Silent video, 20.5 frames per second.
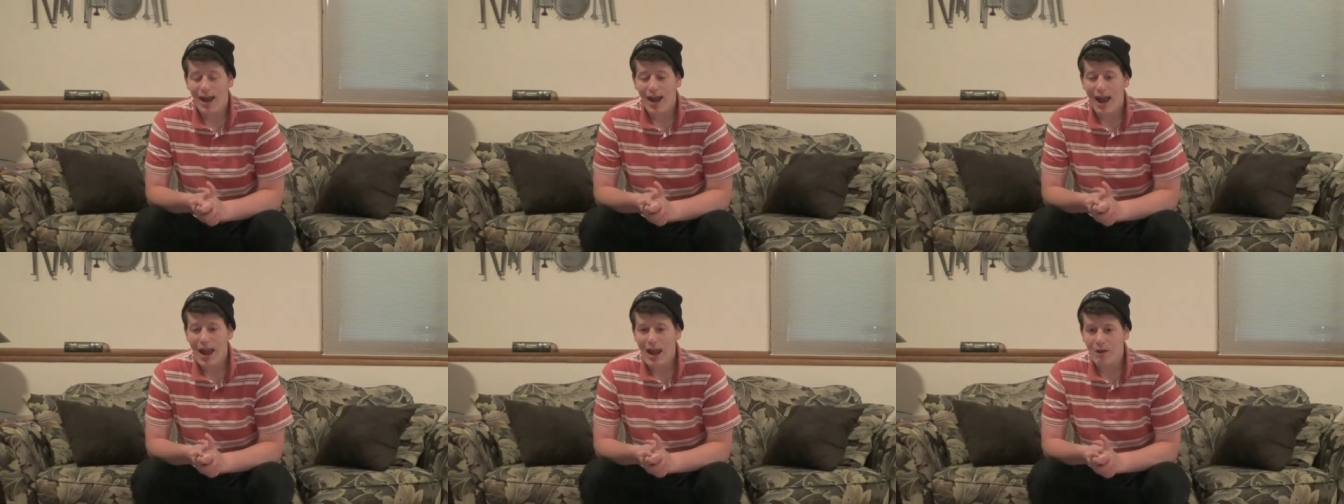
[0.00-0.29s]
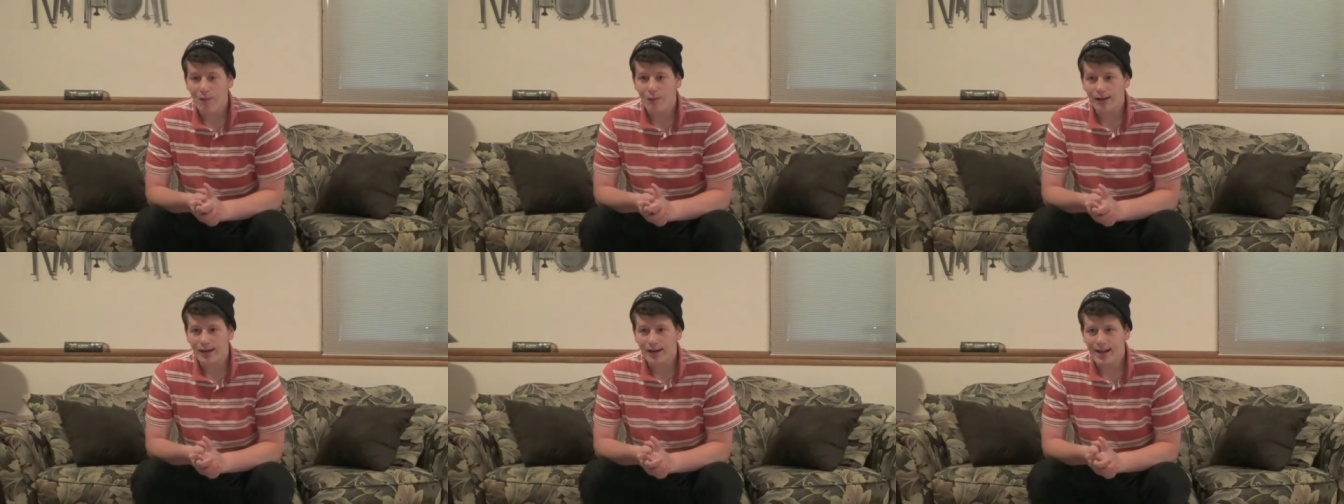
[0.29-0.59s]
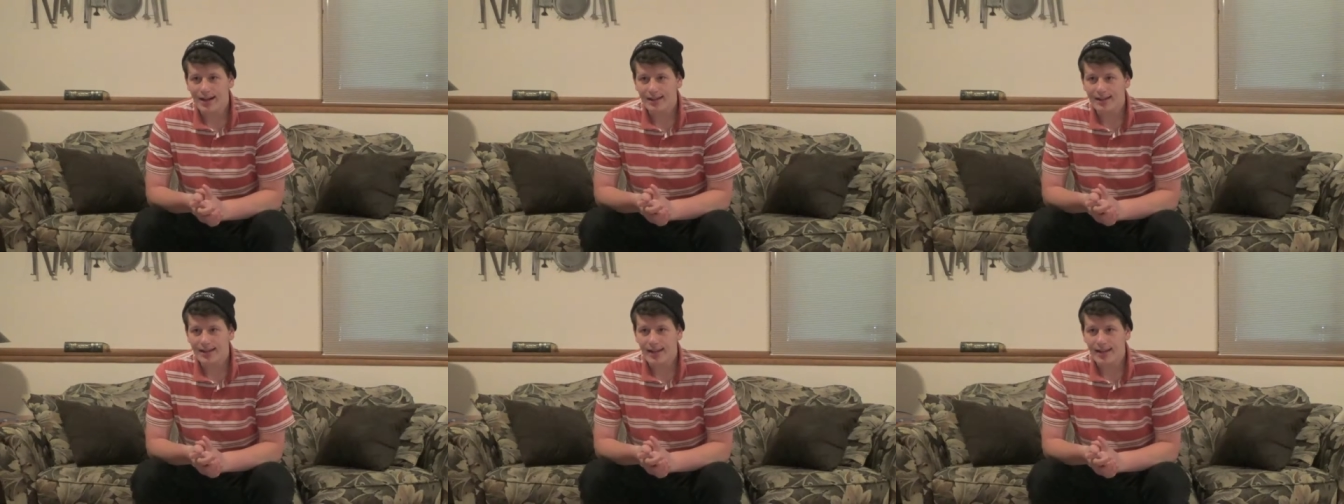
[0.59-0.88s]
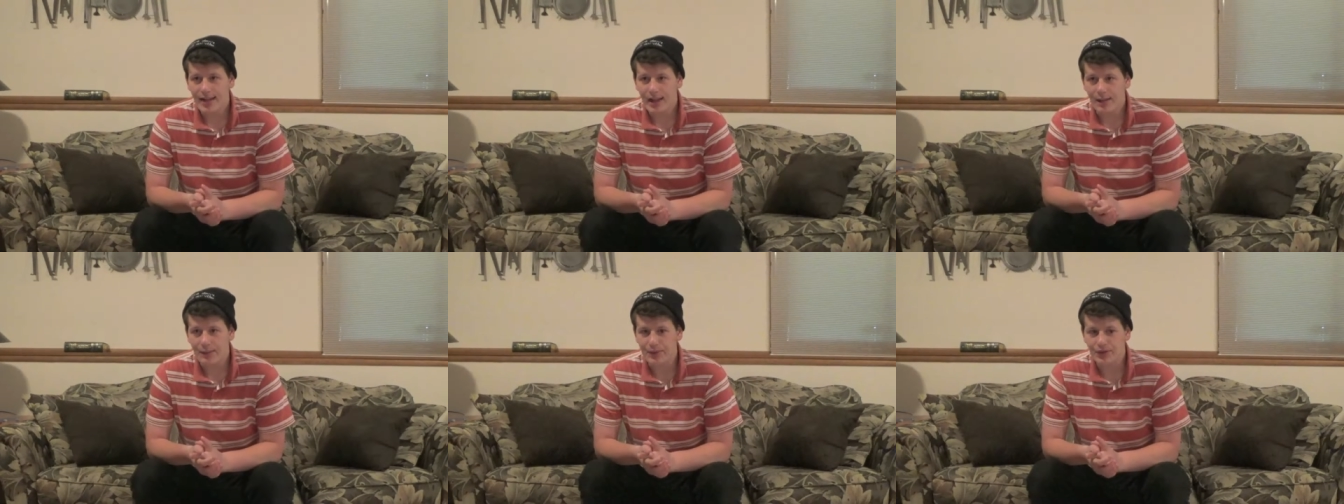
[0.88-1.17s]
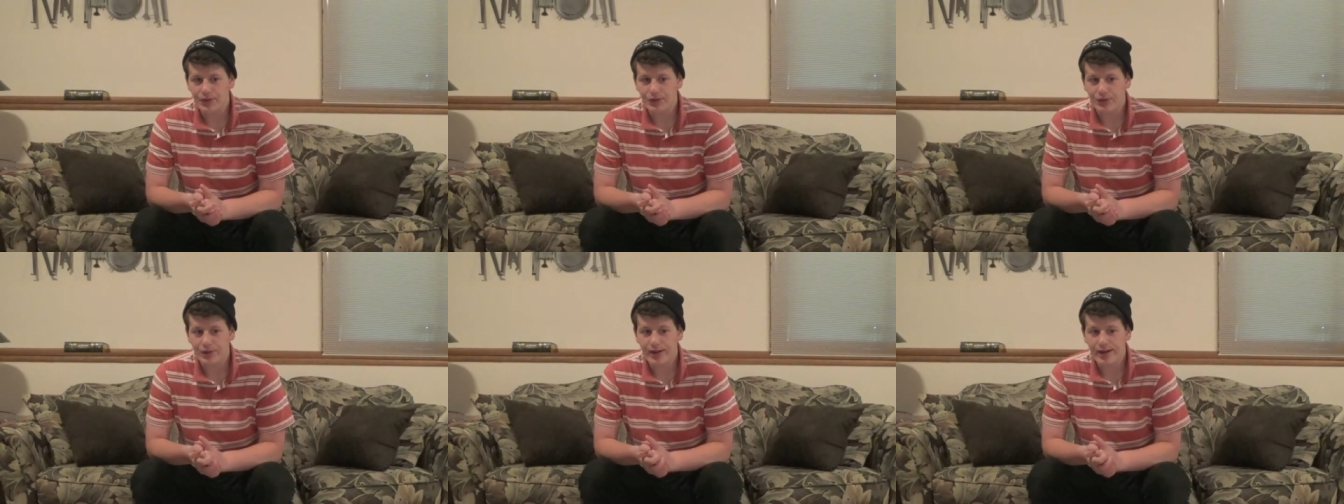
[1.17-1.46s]
And when I say
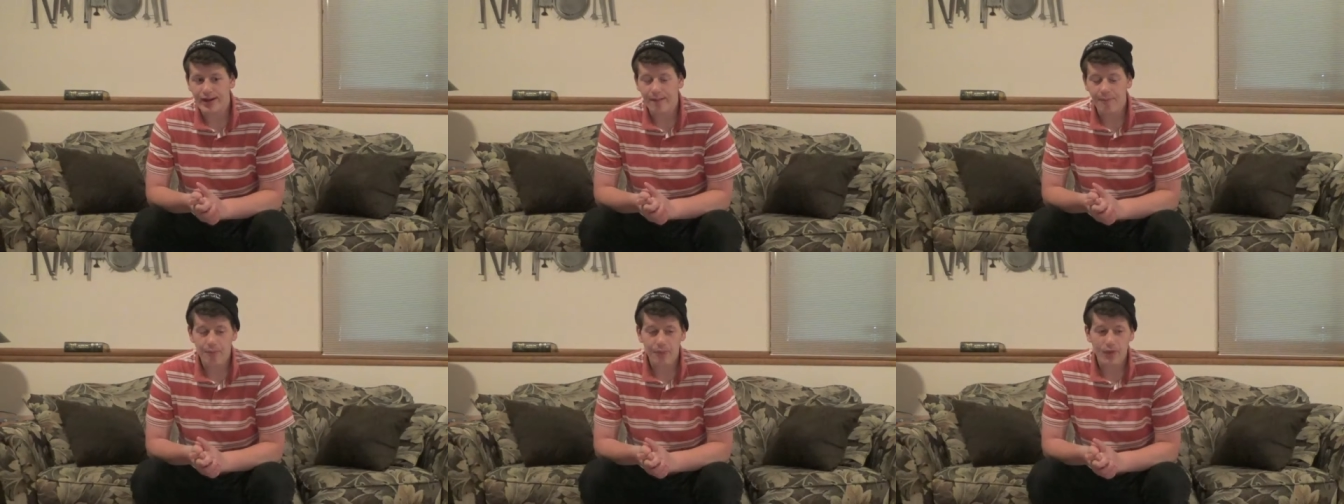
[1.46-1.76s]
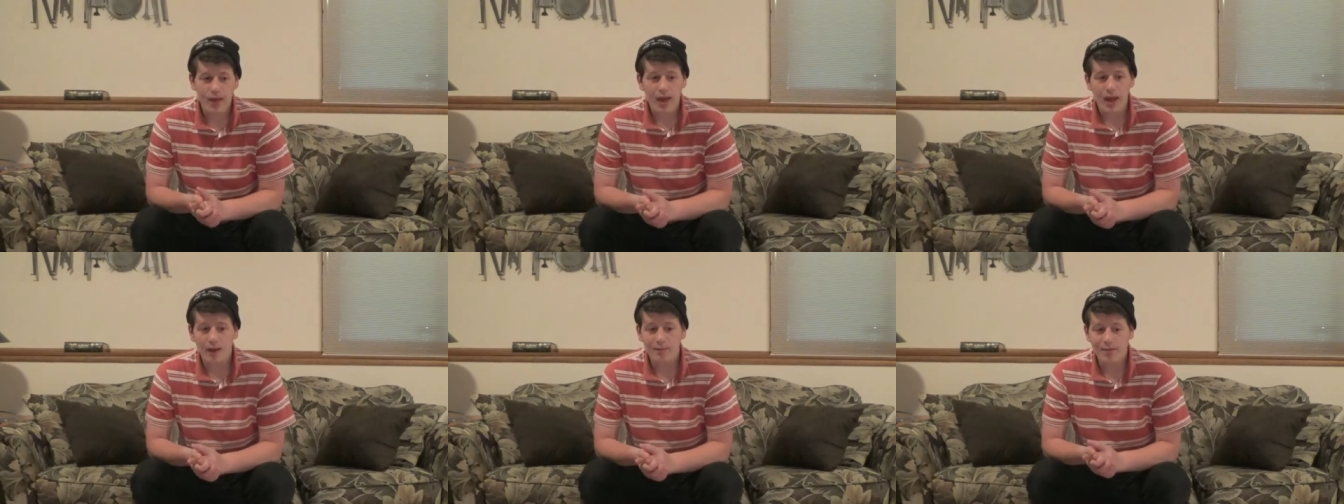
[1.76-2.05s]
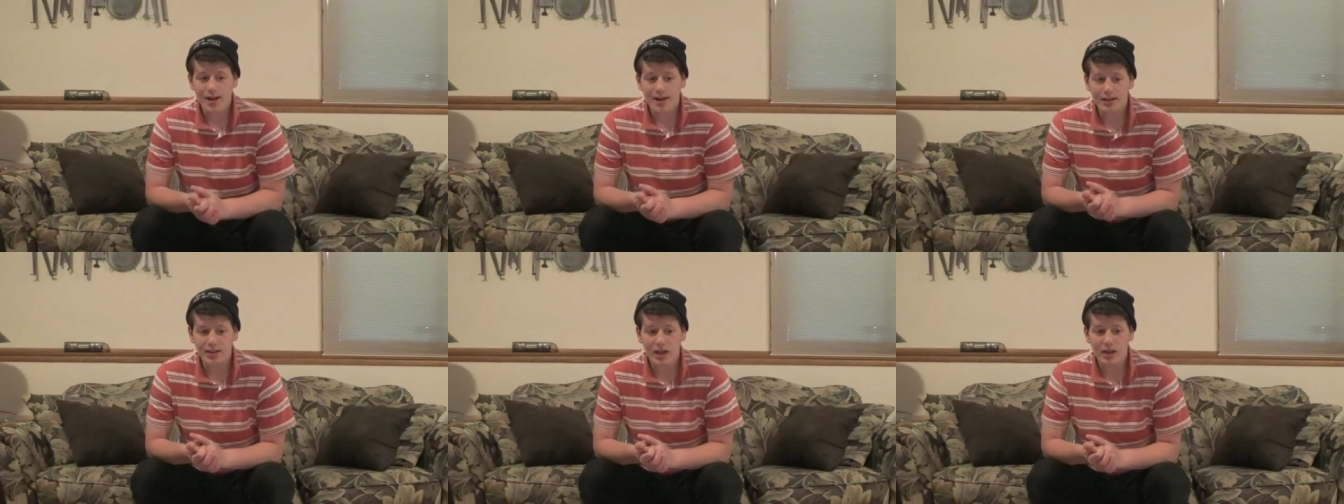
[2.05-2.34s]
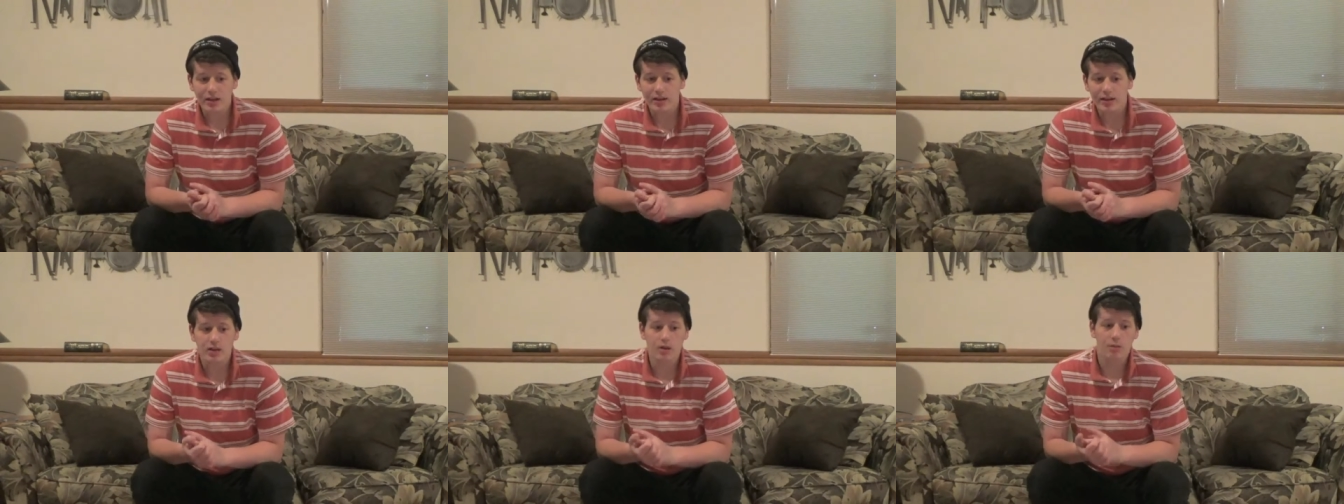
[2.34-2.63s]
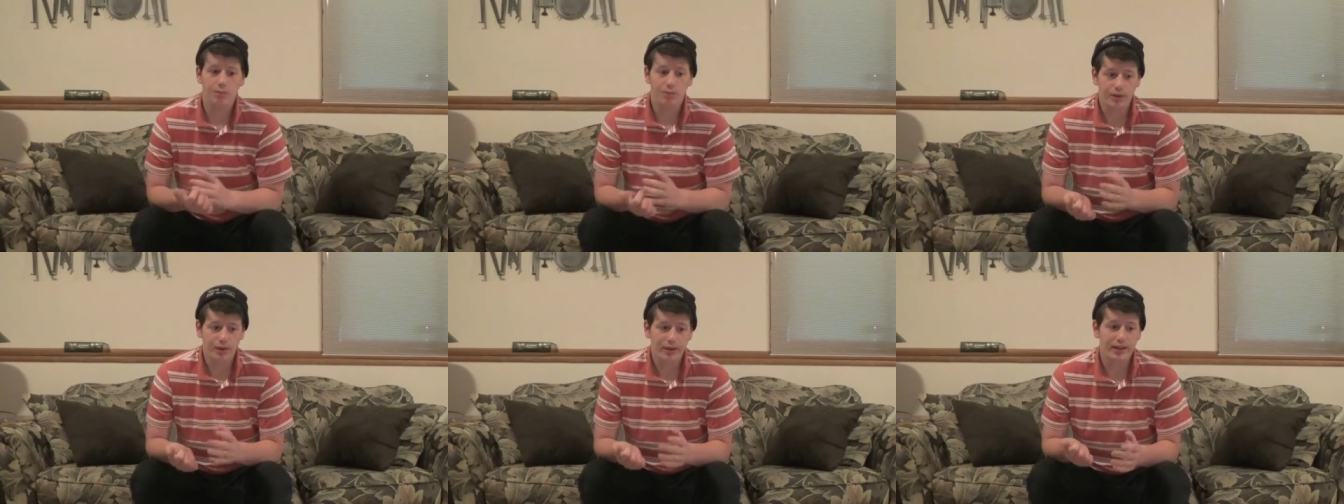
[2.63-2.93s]
chemistry, I'm not talking
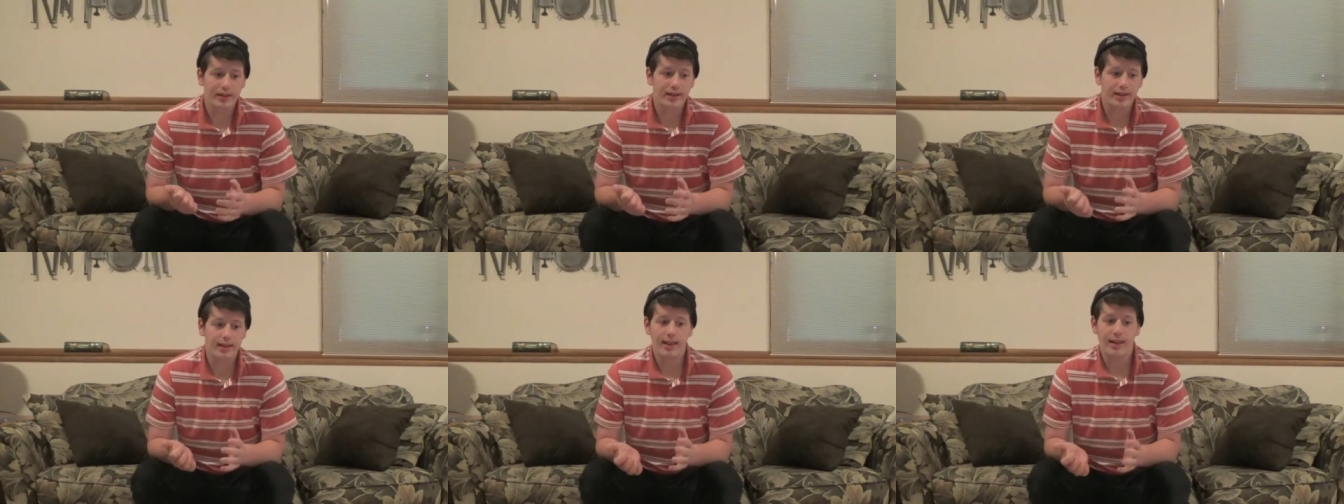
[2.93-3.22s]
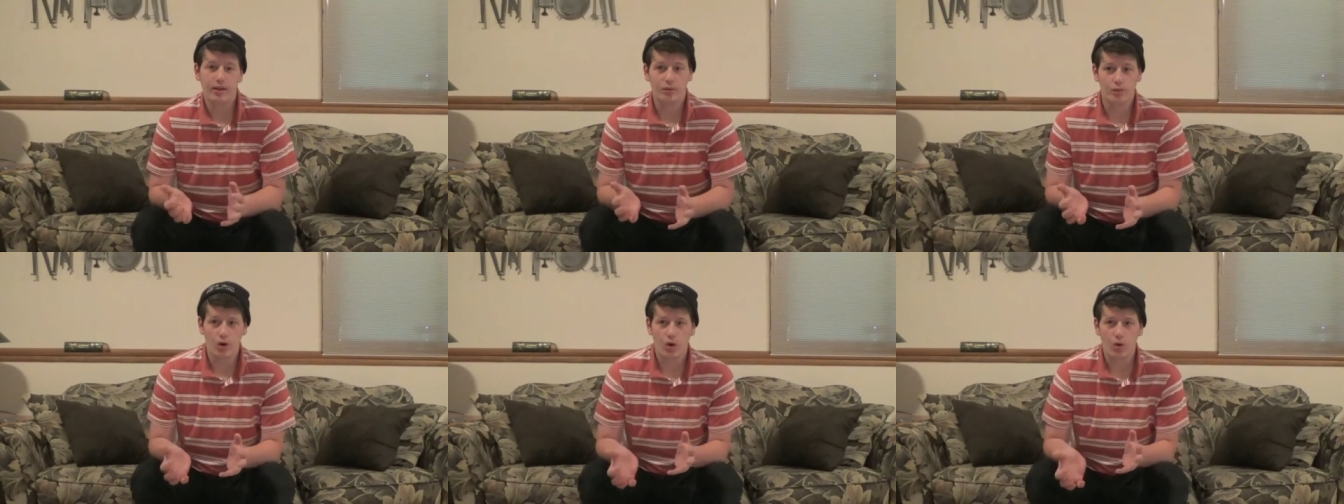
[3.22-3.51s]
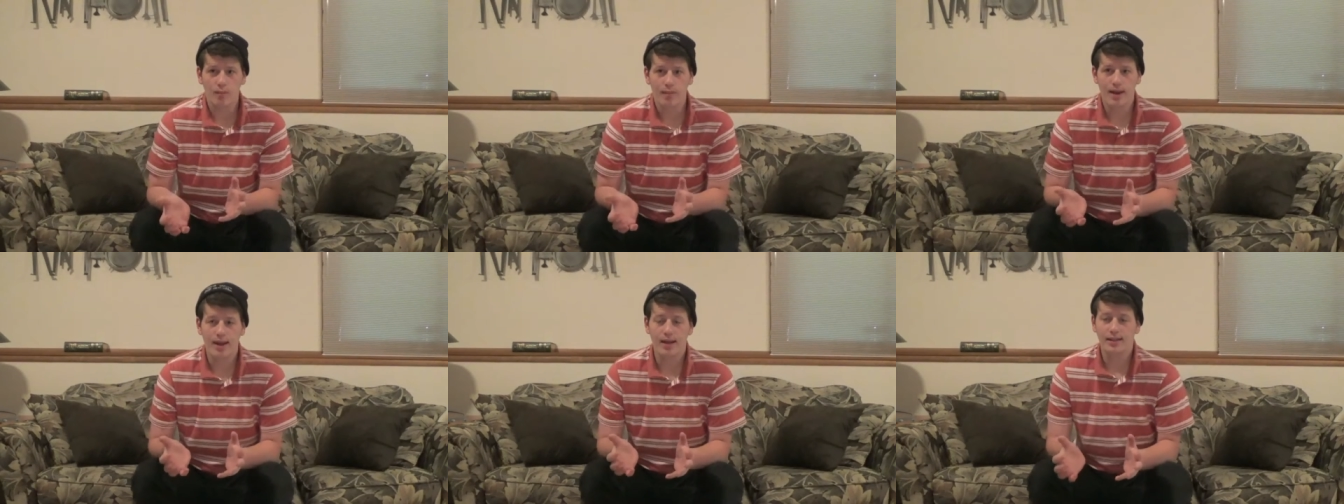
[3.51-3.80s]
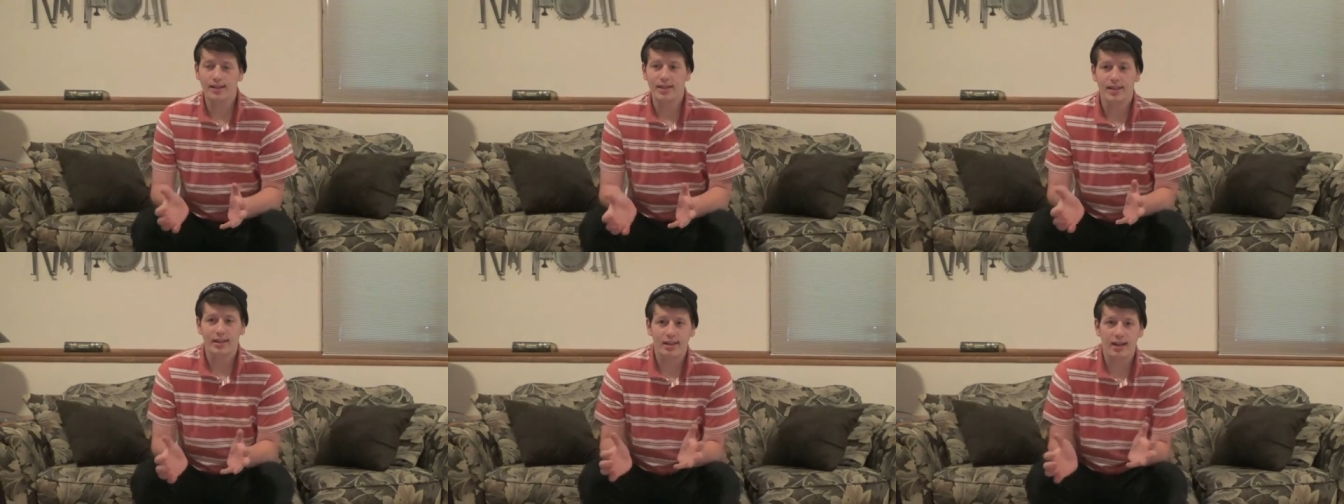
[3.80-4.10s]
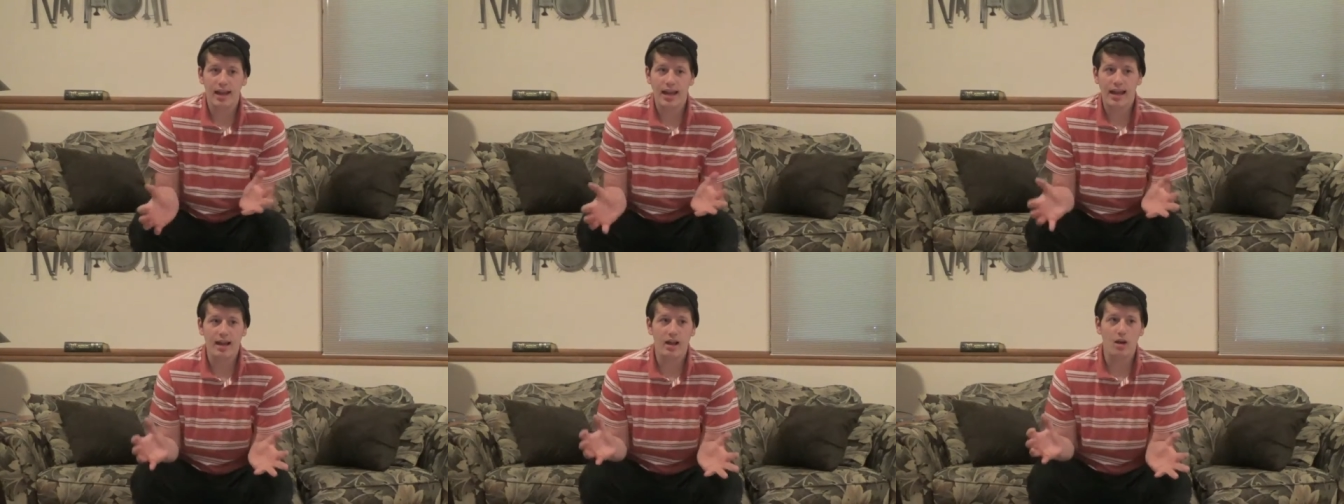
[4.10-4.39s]
completely like romantic,
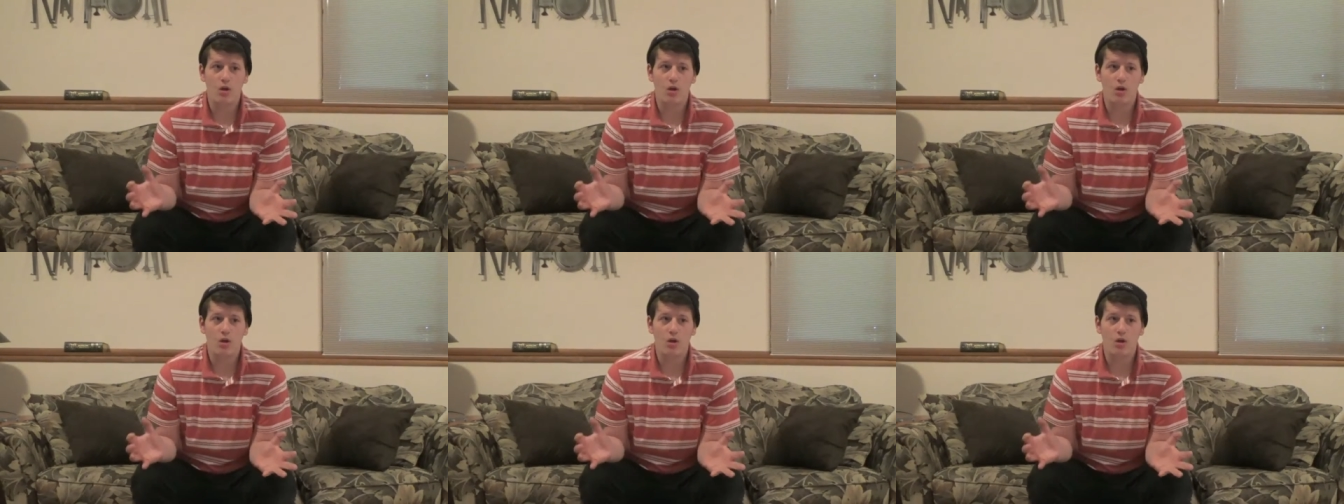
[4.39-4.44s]
like,